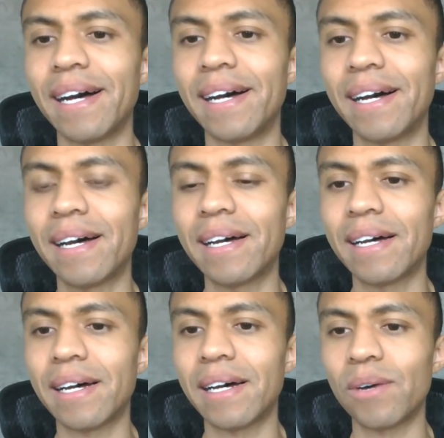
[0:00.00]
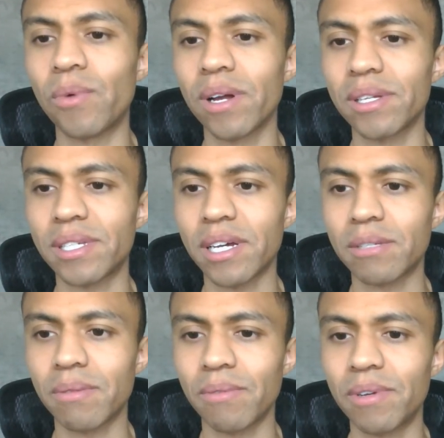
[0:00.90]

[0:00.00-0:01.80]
ha. Wireless expert.